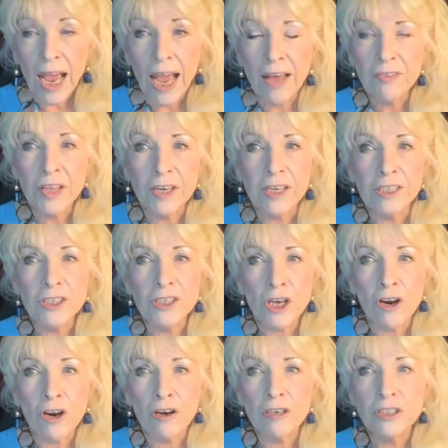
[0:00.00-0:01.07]
and then he
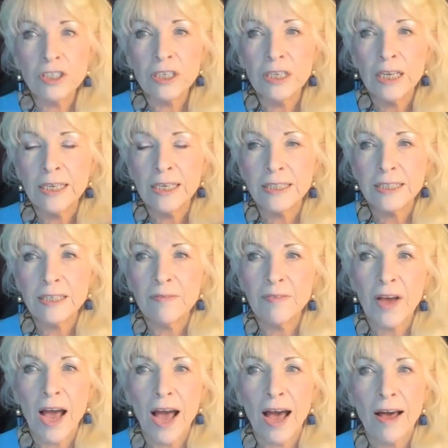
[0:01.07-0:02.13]
turns and he gets
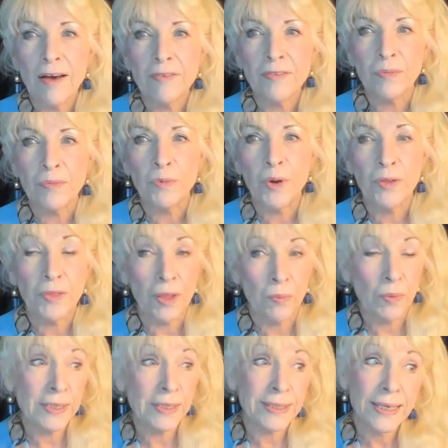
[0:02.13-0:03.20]
involved with,
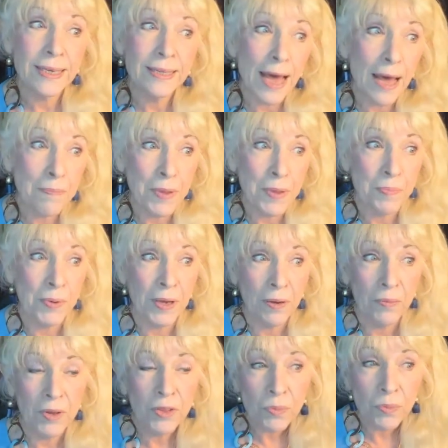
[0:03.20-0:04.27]
and we see that people
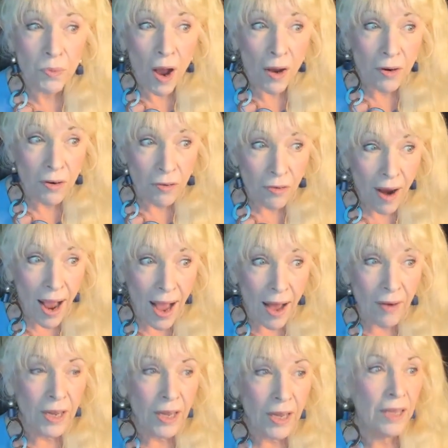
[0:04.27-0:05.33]
get with the wrong
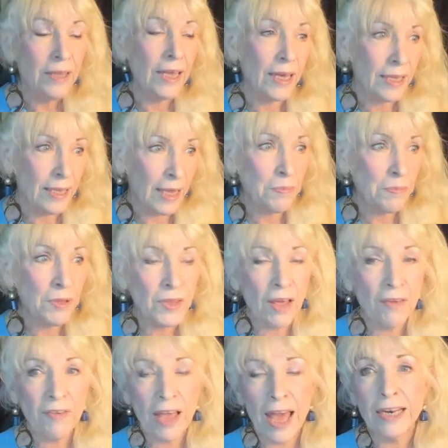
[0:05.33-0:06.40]
crowd. They claim that
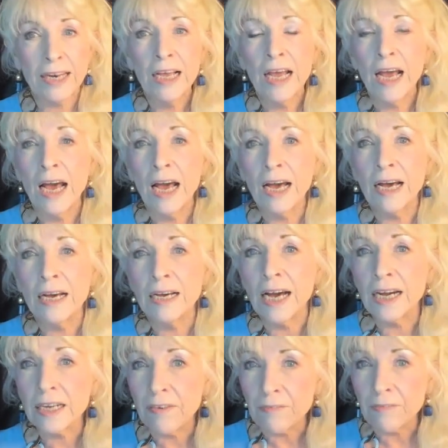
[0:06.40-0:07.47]
they've had a,
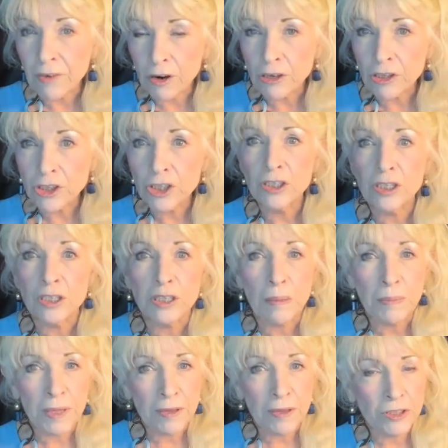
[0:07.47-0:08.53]
a conversion, that they
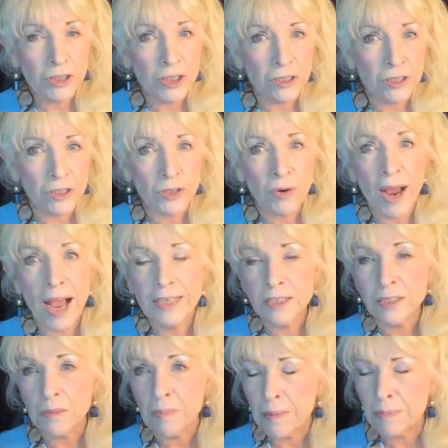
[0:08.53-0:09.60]
believe in Jesus
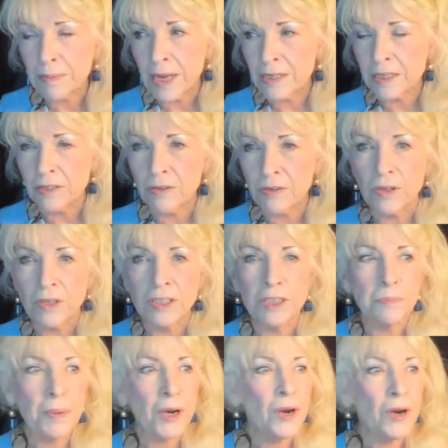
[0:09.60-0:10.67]
Christ, they're baptized in the Holy
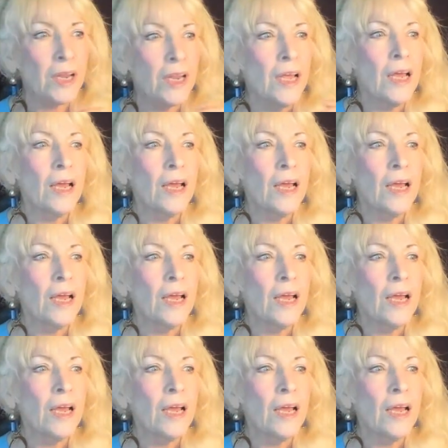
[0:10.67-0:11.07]
Spirit.